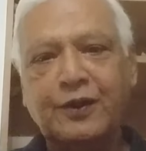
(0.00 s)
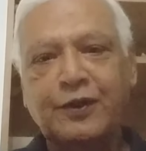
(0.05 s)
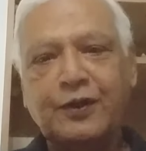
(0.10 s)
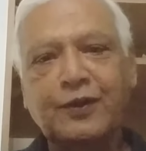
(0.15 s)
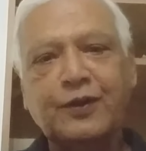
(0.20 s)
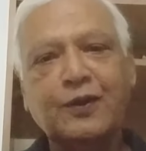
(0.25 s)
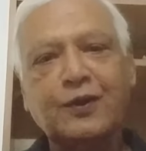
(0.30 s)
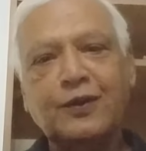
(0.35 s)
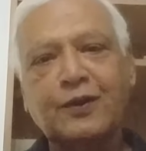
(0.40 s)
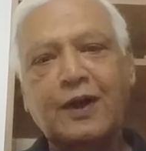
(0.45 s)

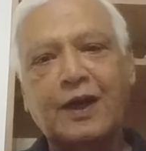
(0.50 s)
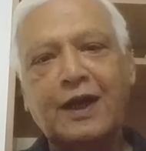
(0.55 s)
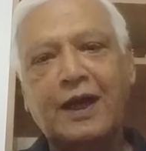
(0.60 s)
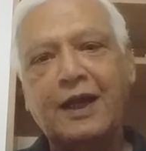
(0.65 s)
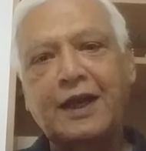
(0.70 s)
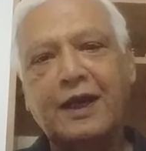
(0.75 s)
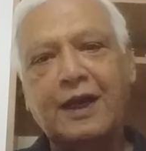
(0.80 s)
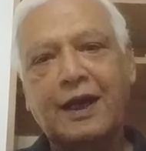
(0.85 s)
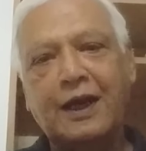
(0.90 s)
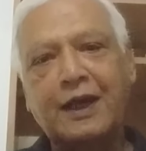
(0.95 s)

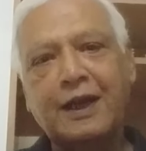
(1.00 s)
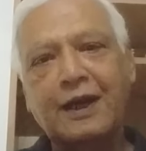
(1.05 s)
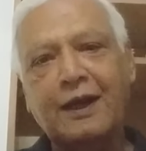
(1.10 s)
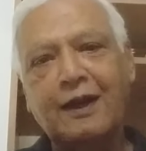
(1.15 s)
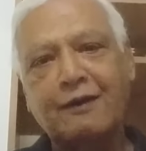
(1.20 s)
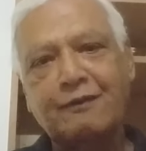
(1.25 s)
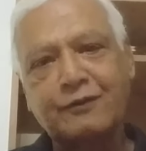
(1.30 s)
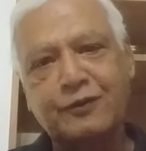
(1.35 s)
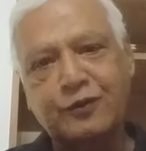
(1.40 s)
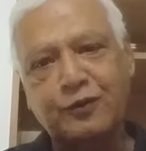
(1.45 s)
I
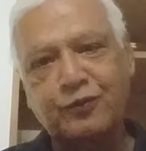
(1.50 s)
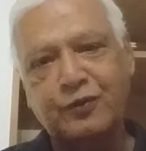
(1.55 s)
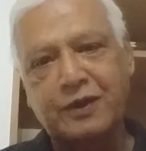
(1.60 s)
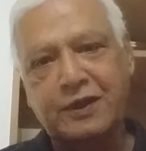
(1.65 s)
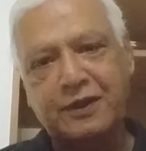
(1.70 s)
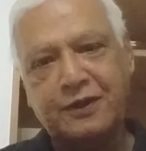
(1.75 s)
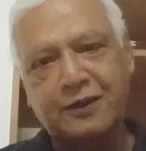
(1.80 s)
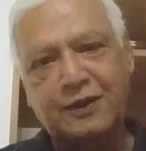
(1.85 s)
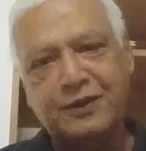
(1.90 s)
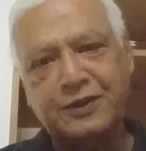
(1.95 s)
love to
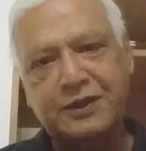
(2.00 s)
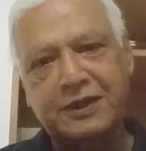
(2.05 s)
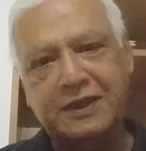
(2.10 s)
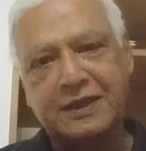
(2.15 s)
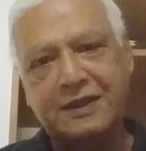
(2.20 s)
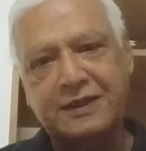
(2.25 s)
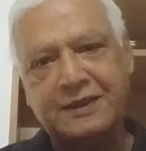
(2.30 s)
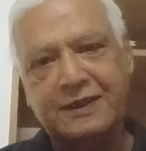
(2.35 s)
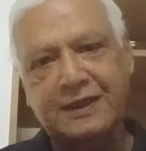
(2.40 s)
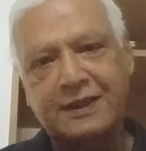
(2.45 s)
work on
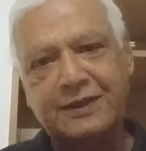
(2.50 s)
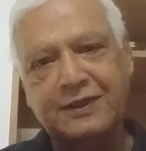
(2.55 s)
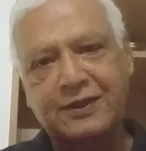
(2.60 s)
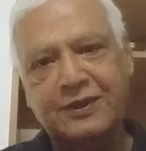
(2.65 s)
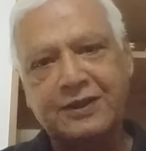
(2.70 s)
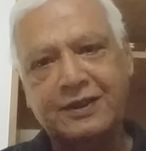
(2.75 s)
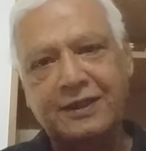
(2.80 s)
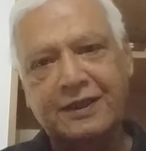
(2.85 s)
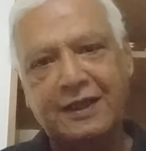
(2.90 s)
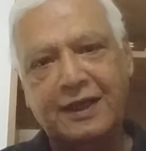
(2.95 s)

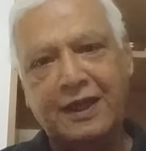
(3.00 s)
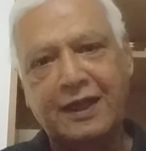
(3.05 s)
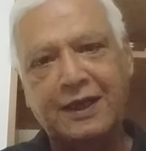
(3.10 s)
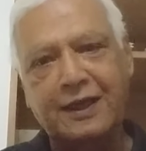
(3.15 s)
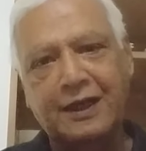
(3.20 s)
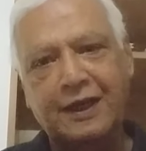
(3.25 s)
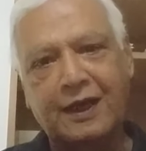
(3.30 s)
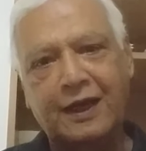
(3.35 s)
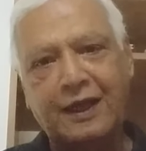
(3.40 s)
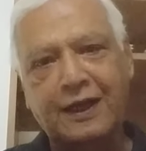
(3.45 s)
GSH
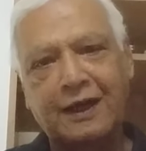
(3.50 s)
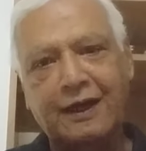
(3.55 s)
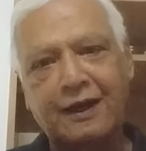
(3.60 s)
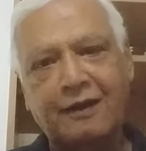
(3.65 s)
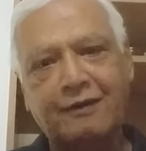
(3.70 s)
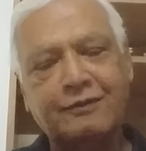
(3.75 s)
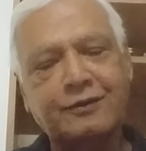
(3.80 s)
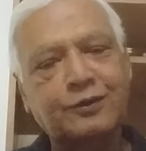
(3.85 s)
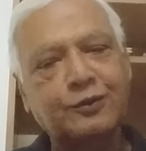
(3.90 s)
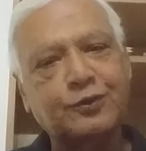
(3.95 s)
and I
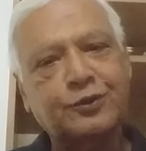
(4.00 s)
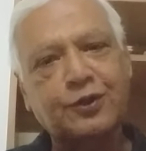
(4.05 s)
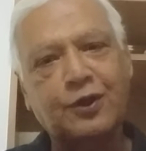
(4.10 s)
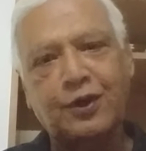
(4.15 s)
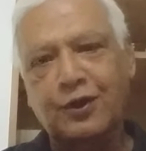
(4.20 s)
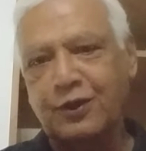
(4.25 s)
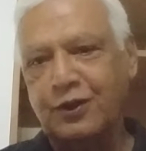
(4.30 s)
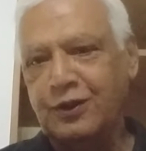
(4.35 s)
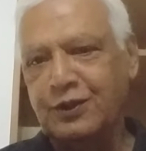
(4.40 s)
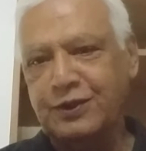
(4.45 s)
love to
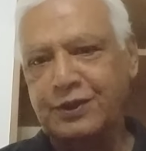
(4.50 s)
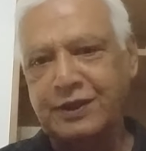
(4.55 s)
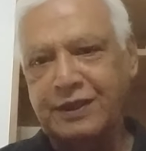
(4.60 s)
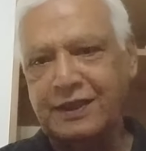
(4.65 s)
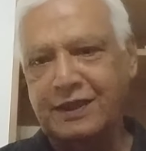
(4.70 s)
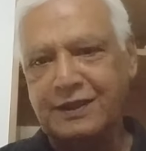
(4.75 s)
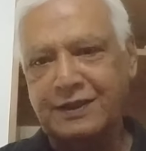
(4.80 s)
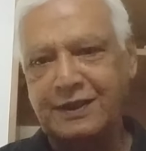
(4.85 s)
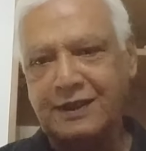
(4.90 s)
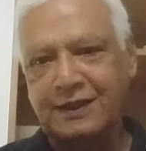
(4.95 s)
talk on
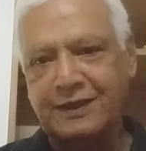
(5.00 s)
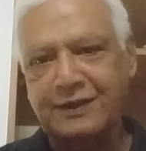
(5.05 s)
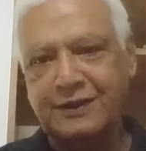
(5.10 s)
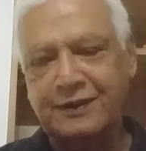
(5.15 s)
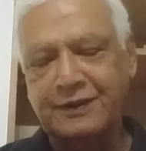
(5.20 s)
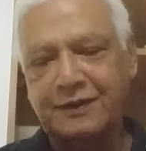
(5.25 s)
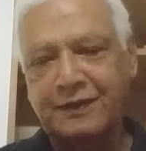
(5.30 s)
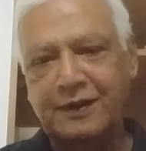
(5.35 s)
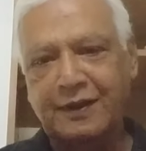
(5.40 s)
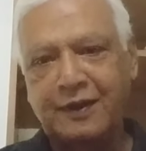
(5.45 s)

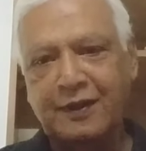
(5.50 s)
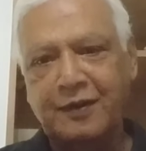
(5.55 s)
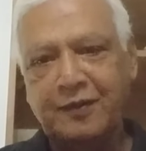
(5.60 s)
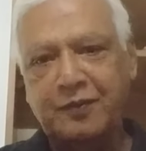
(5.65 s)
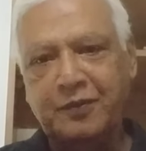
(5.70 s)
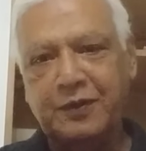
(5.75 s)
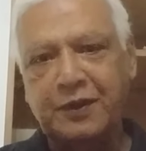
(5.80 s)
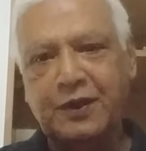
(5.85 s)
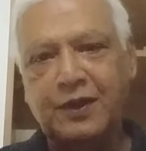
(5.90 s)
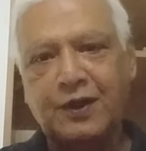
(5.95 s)
GSH
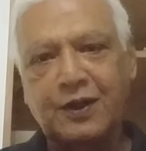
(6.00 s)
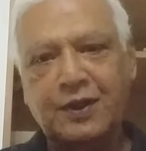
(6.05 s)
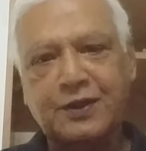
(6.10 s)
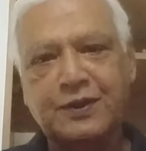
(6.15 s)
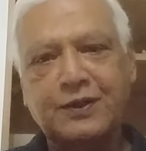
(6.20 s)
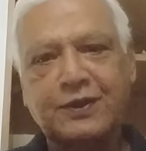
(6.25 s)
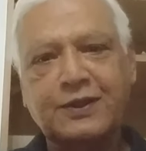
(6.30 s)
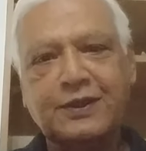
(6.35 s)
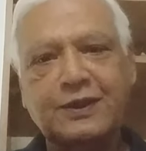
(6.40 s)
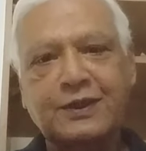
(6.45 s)

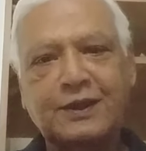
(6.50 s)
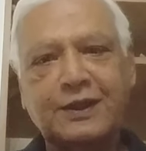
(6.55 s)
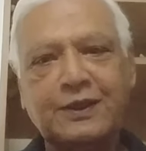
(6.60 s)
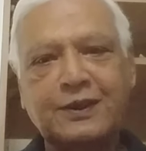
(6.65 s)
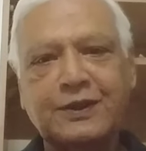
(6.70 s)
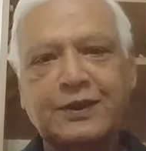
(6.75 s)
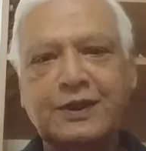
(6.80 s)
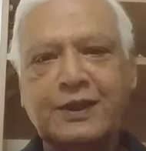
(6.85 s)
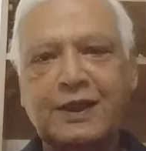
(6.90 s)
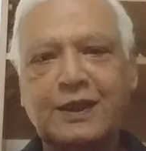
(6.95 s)
because
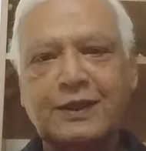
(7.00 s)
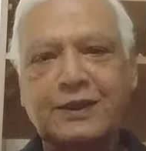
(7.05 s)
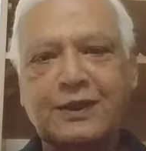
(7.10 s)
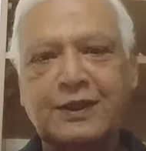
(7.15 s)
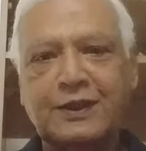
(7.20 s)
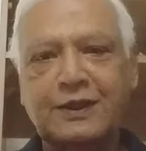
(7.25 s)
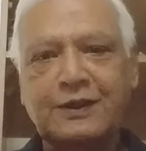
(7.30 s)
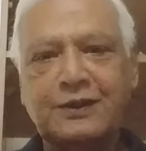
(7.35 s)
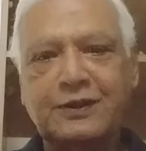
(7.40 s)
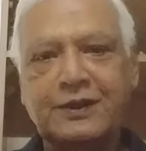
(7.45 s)

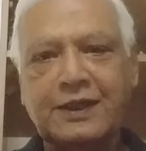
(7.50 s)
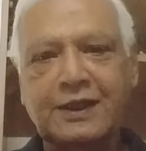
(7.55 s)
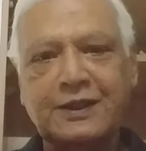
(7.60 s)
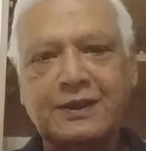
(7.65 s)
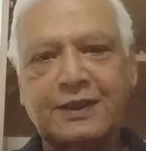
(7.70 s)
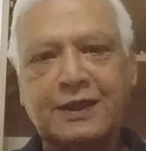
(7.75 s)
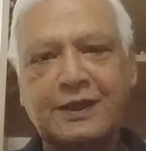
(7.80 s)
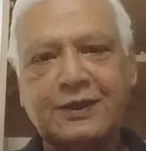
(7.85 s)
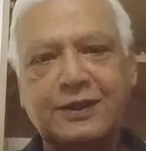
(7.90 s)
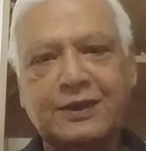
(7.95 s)

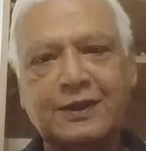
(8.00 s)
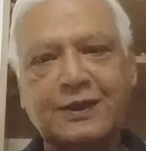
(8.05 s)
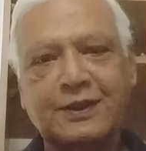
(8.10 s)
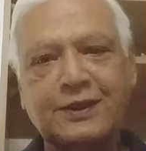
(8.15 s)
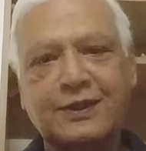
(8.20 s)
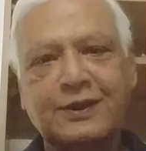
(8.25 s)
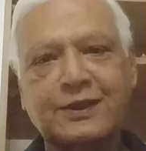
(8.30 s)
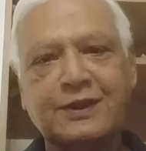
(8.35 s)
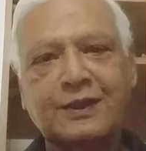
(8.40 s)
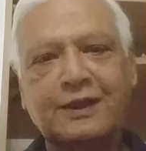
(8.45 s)
GSH
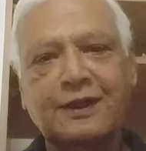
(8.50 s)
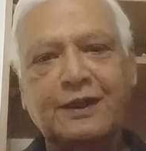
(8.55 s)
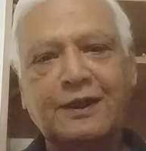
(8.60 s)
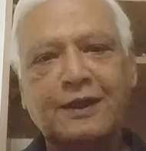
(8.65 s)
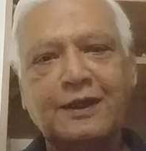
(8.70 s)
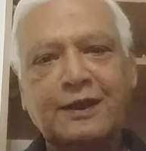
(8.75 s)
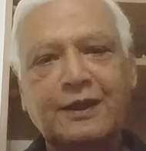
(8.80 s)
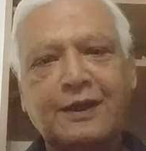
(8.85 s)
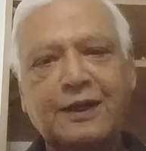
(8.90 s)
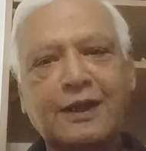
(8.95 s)
is
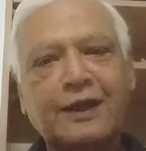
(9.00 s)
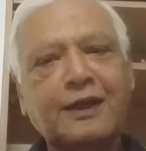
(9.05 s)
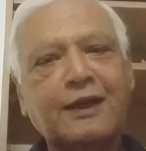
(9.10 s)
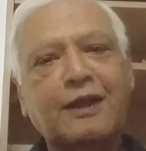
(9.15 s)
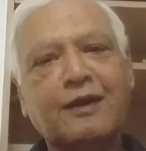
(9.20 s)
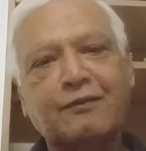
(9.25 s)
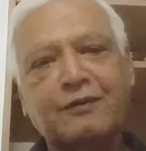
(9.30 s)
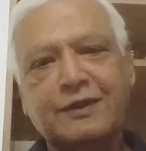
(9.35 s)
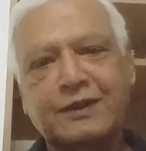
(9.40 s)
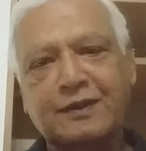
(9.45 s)

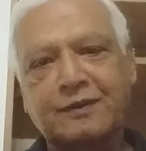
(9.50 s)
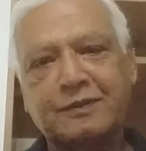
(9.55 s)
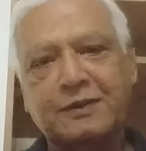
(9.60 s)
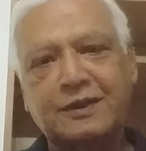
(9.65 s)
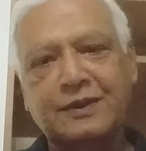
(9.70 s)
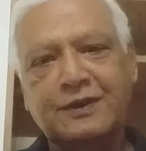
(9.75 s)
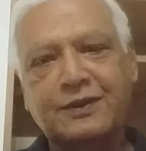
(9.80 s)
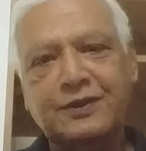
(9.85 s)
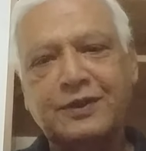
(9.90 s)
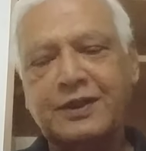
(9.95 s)

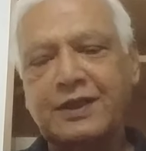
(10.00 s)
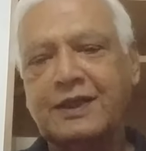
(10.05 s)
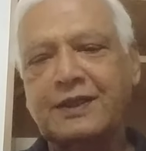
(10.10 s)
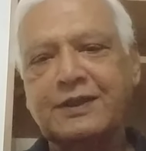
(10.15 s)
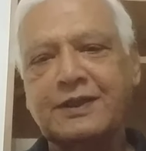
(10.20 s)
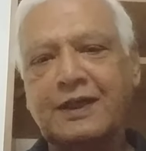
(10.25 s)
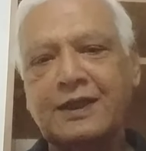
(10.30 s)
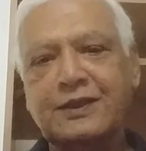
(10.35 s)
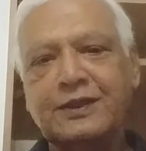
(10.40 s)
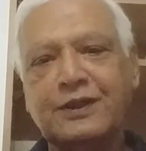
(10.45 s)
inevitable.
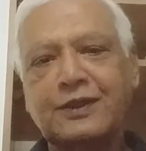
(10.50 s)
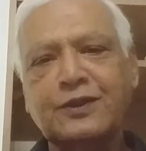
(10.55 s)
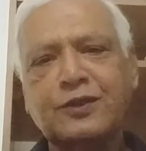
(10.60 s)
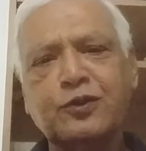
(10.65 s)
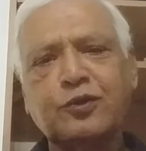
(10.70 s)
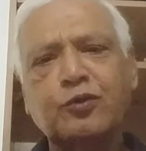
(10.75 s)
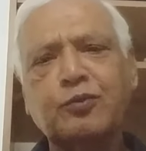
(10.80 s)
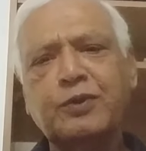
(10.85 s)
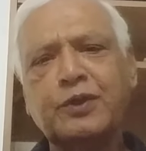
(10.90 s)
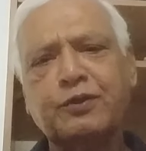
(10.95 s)
GSH is
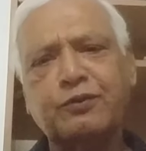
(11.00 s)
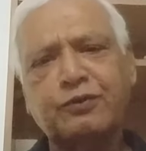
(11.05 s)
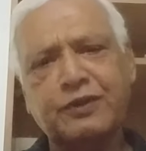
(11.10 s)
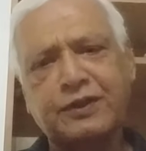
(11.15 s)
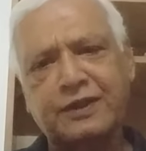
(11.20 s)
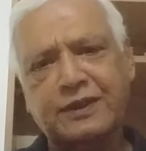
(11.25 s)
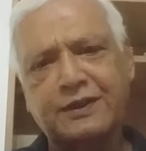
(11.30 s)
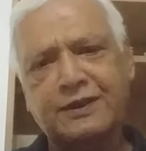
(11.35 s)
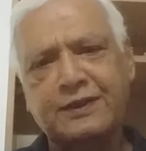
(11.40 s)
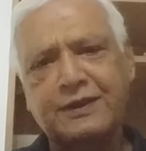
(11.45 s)

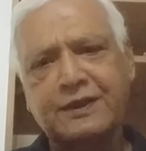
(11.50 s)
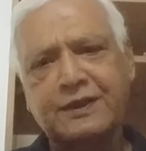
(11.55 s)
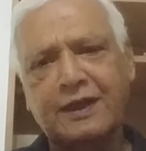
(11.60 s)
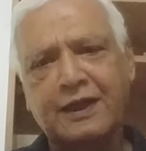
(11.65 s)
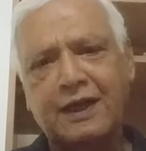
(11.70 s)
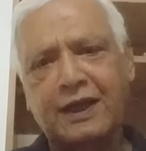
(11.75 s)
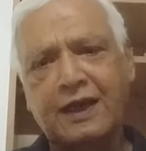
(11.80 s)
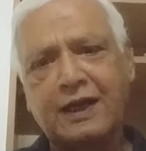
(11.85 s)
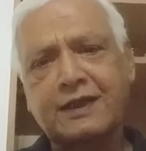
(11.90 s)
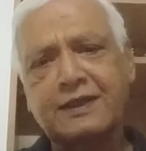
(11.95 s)
ubiquitous.
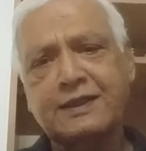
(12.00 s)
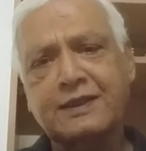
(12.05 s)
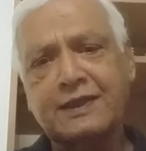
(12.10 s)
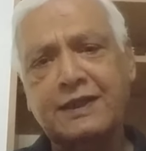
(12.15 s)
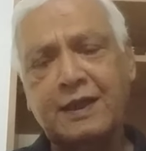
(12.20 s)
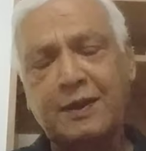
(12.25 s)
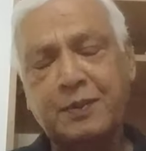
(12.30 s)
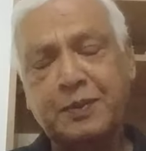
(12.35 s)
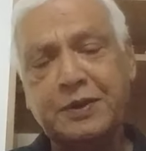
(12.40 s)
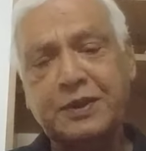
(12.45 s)

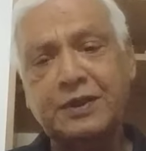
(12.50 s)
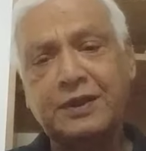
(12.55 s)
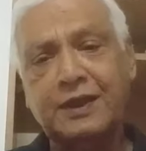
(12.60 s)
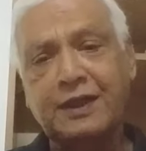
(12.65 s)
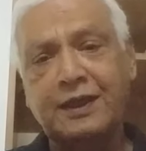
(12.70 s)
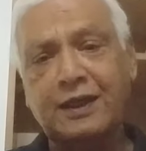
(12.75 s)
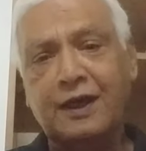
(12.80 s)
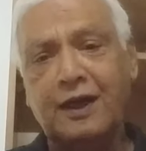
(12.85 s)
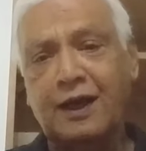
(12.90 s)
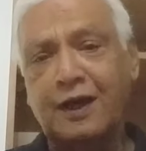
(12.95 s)
Except
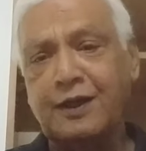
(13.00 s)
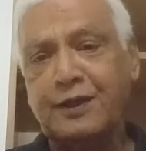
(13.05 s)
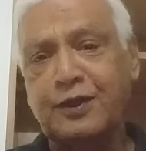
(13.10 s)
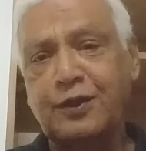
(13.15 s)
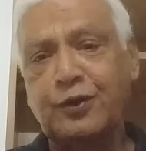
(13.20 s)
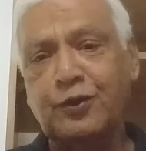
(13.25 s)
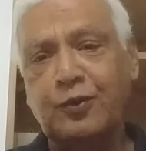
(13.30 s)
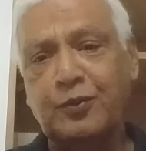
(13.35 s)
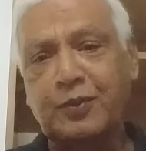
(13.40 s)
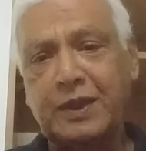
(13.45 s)
the
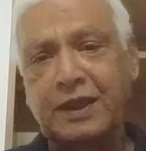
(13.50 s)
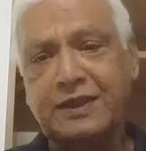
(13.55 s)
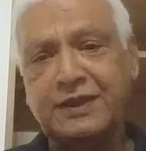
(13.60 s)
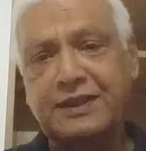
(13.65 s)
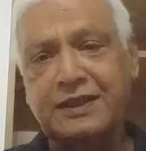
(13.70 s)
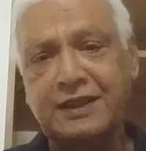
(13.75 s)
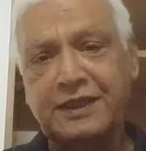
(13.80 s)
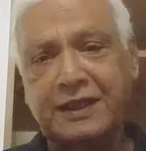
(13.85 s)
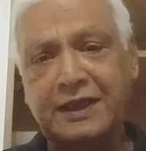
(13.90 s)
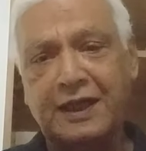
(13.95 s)

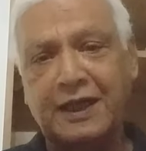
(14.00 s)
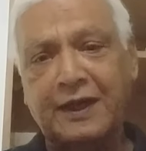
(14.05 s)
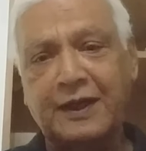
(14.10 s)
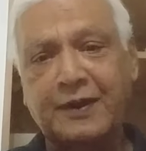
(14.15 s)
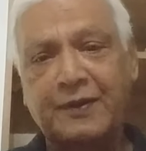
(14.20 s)
archaeobacteria,